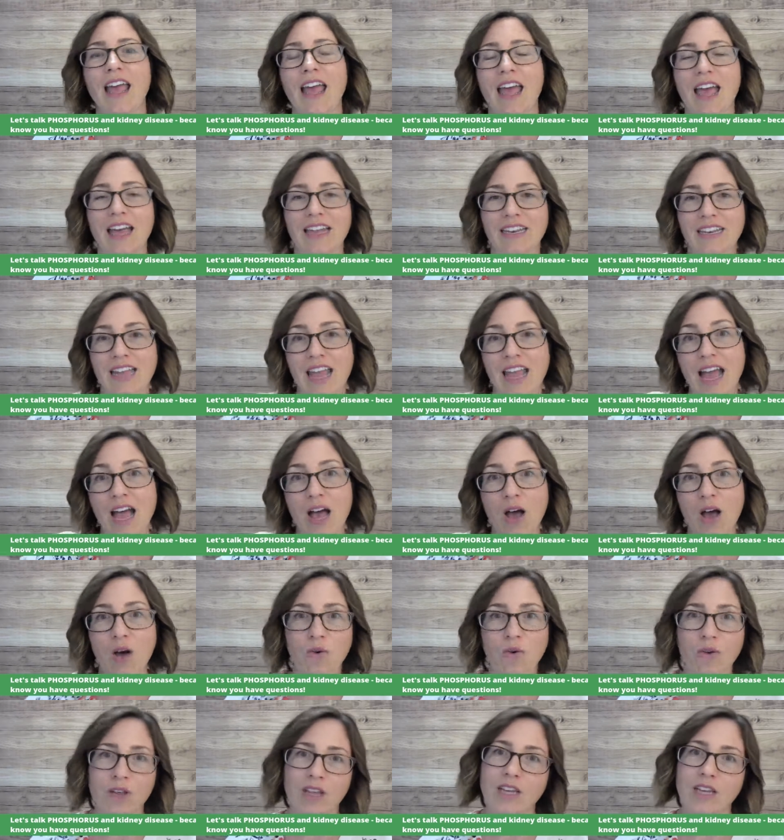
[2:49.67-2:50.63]
at
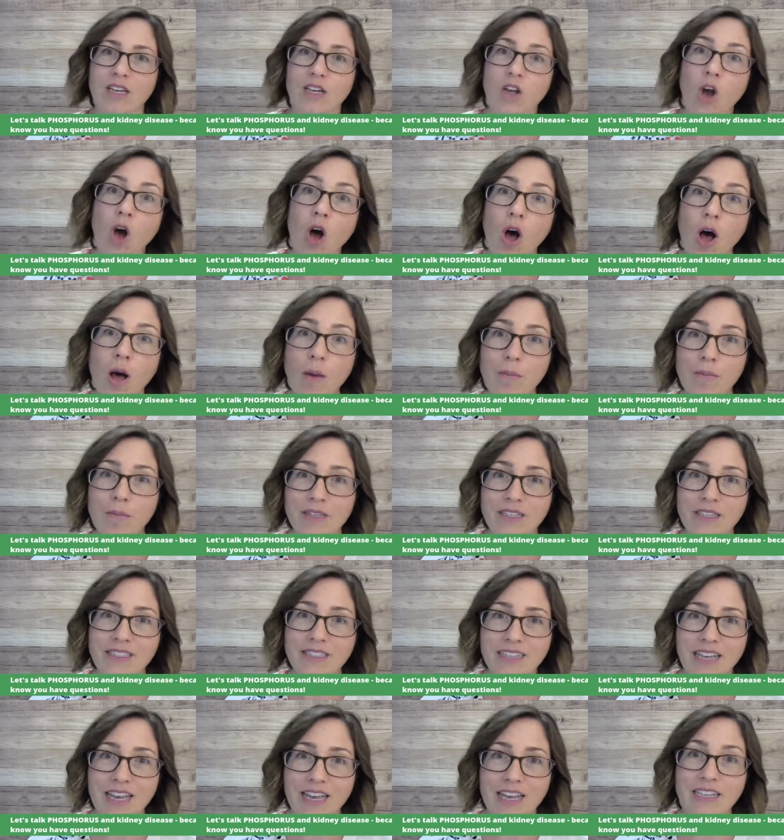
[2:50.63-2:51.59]
how it
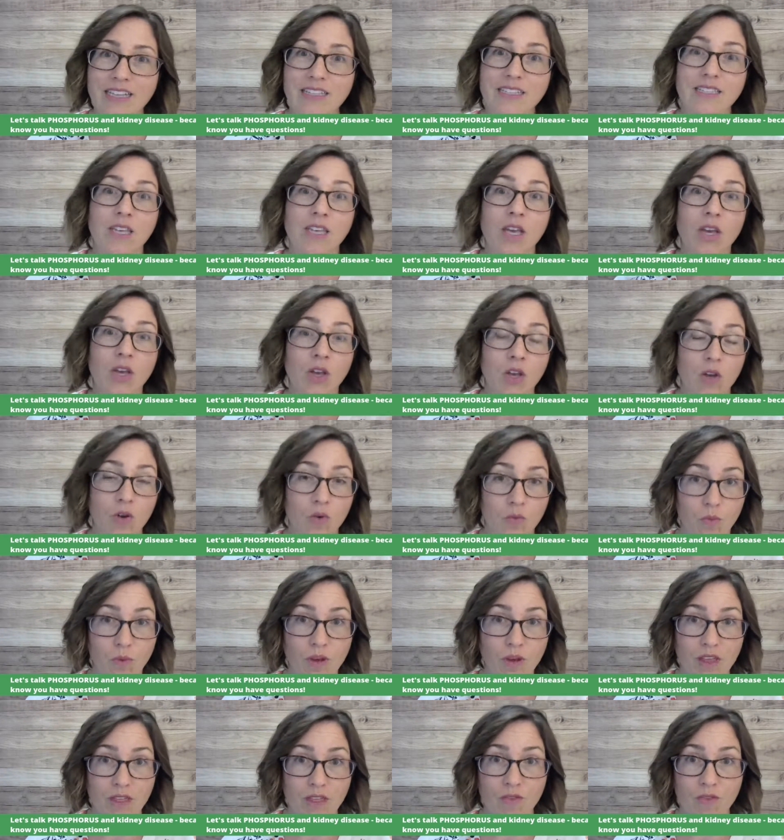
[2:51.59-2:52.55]
compensates
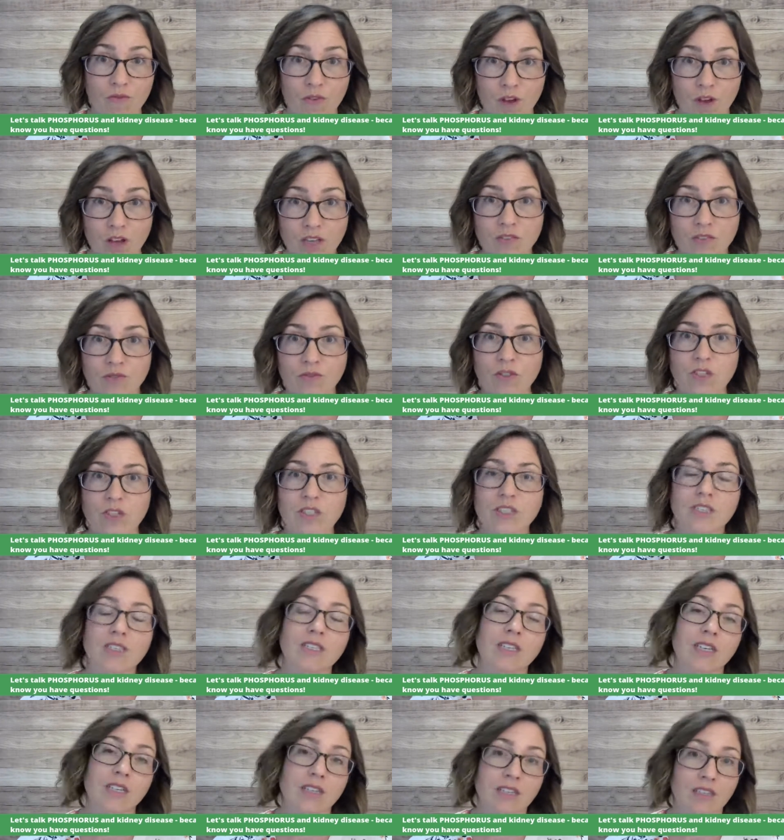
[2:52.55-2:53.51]
with
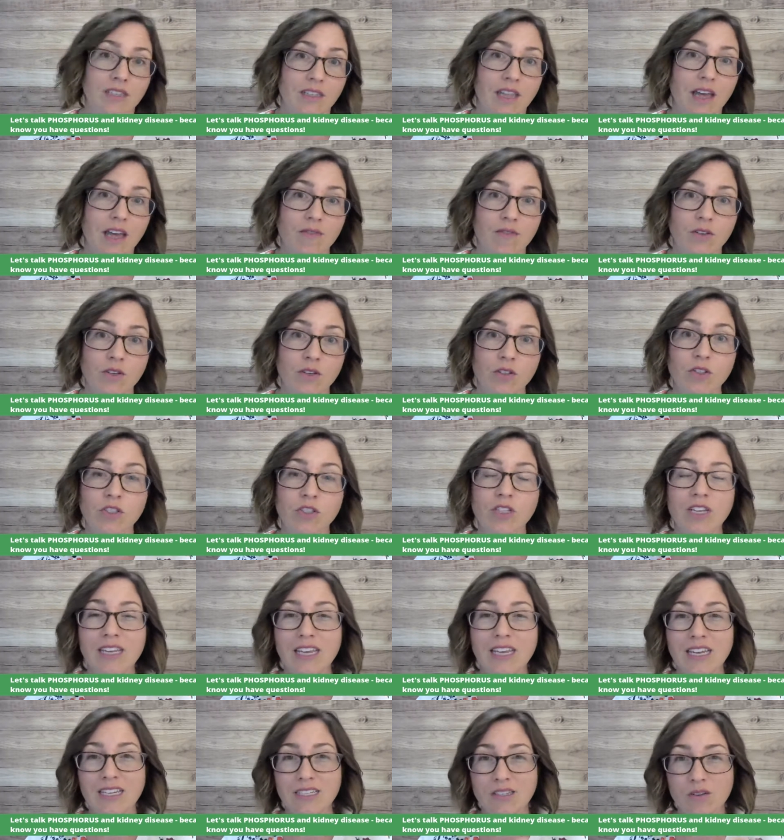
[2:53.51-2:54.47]
phosphorus levels to
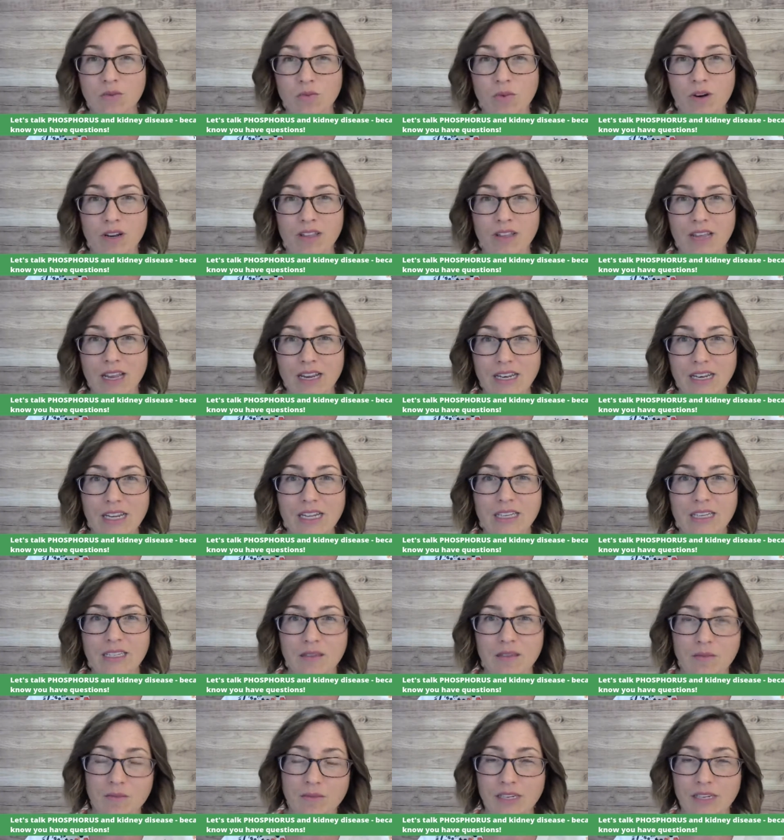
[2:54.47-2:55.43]
get to where they need
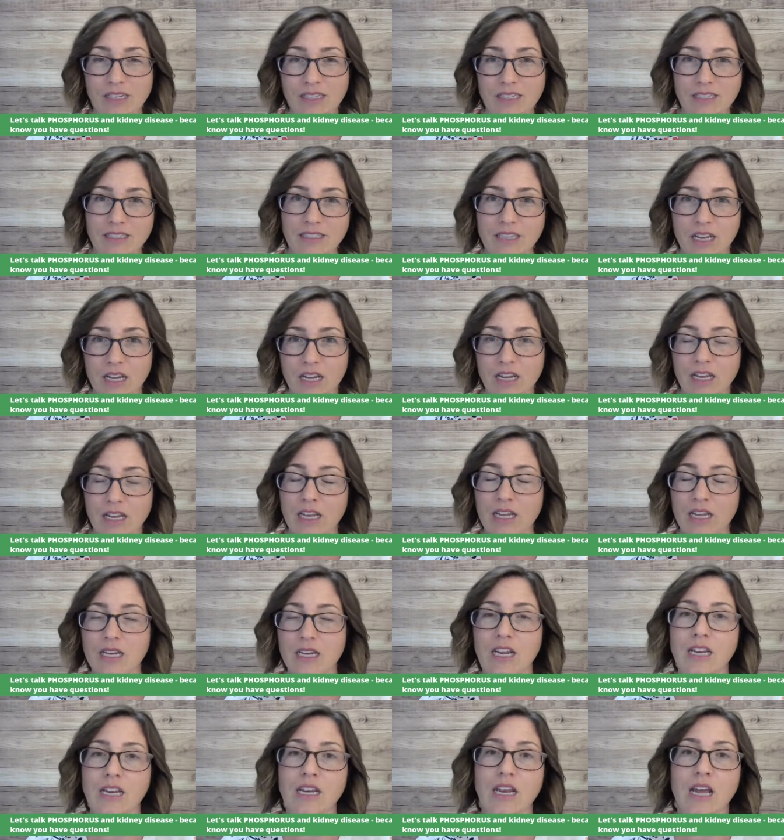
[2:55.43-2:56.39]
to be to stay
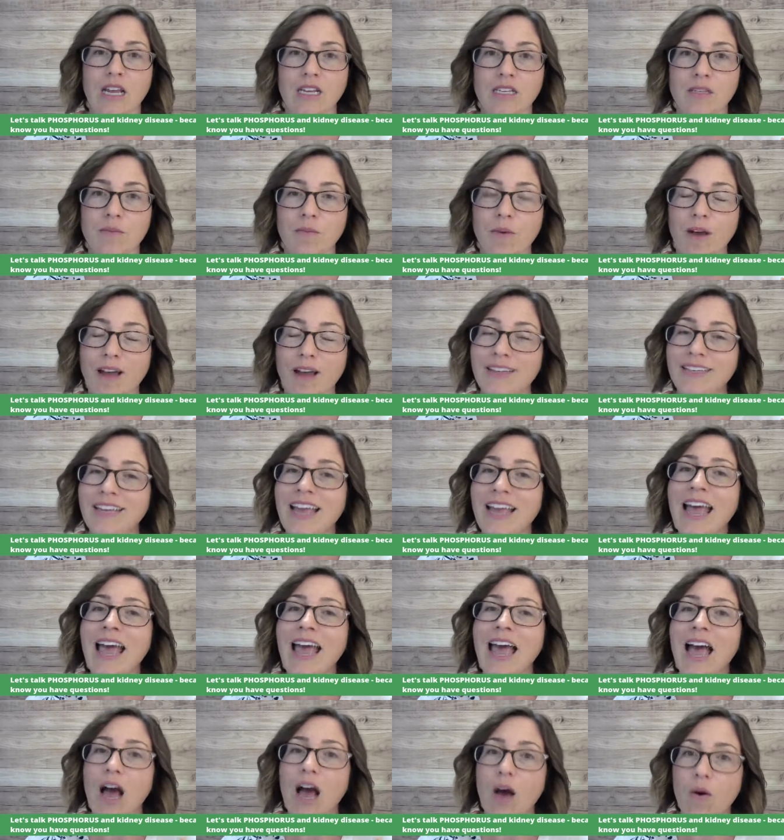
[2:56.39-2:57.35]
in a nice spot.
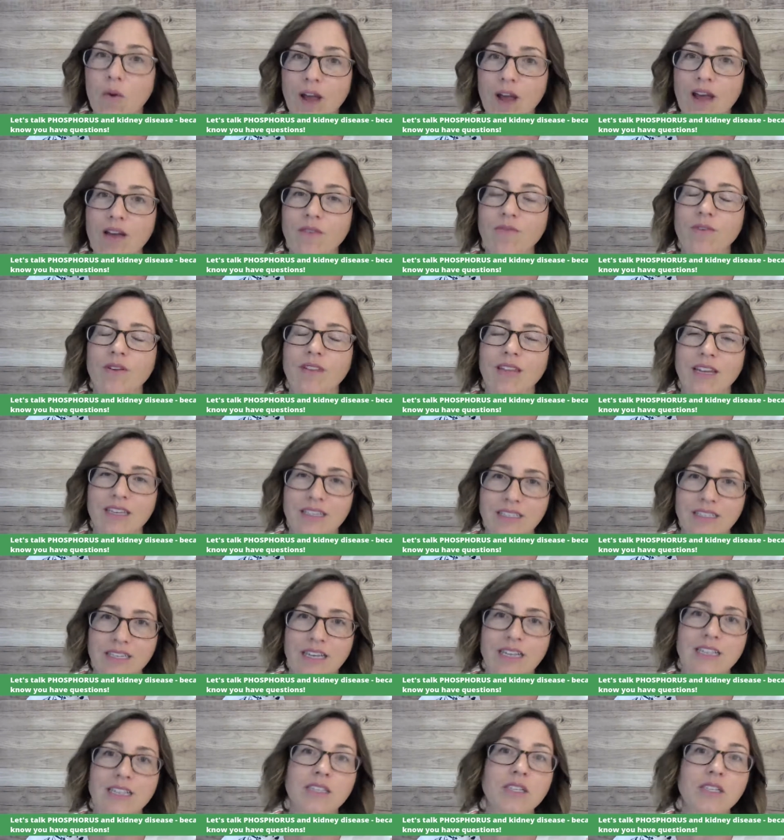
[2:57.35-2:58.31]
However, that
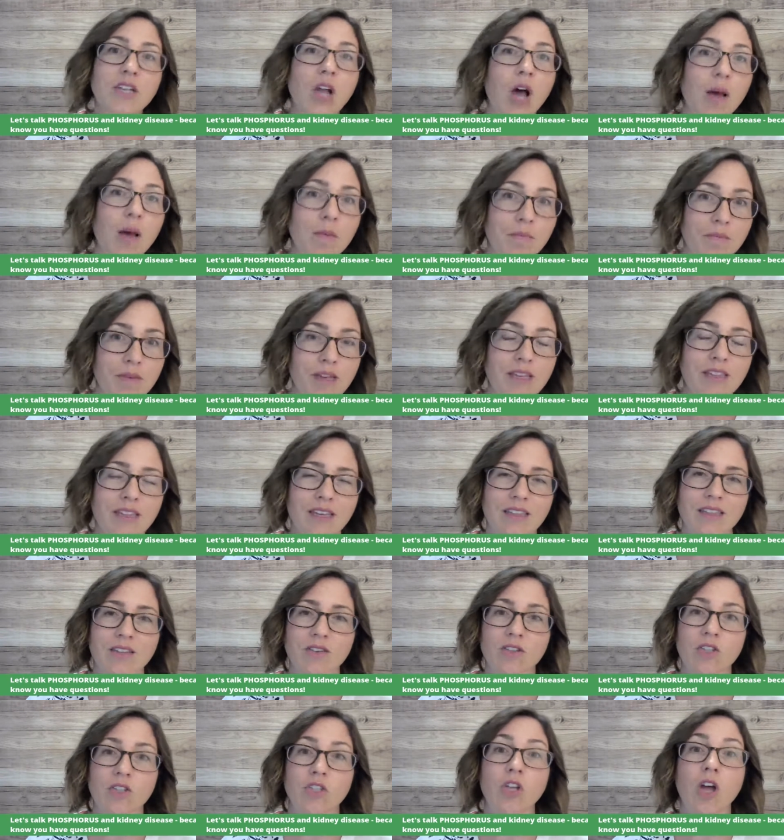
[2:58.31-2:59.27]
does not mean that
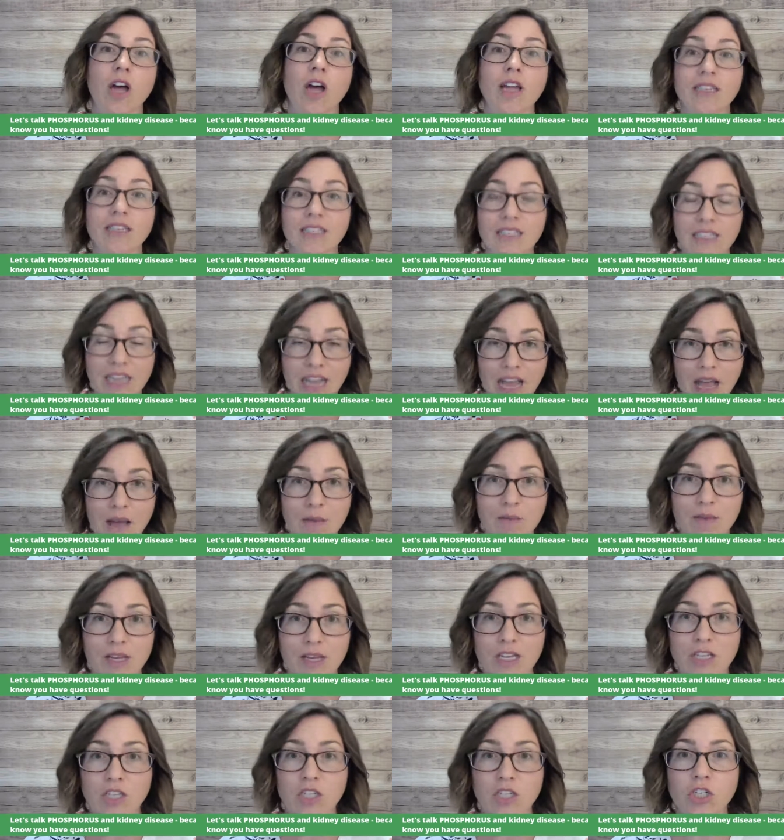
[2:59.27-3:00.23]
there's not
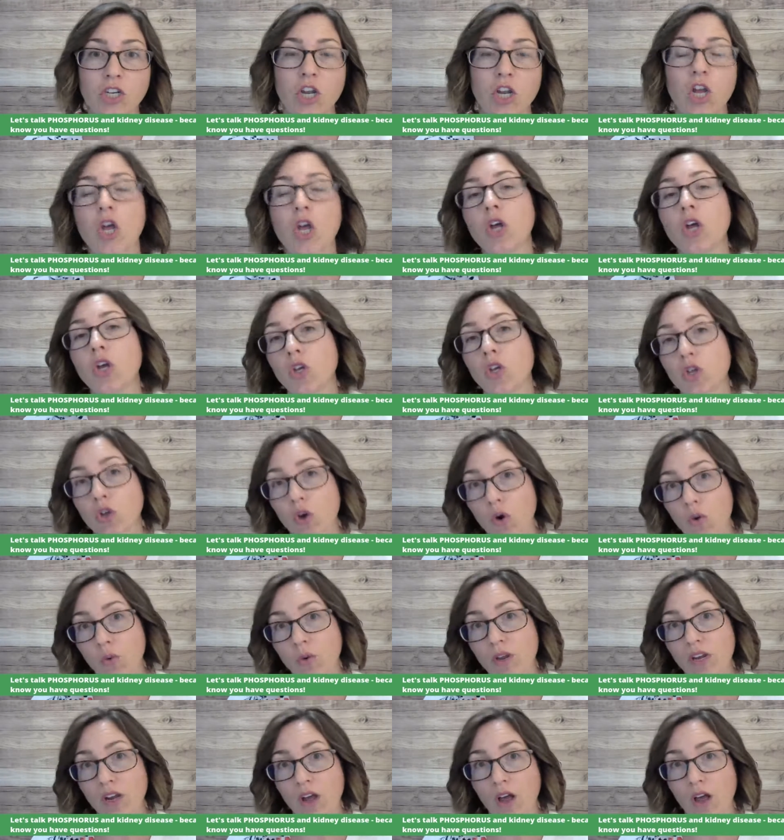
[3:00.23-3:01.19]
damage going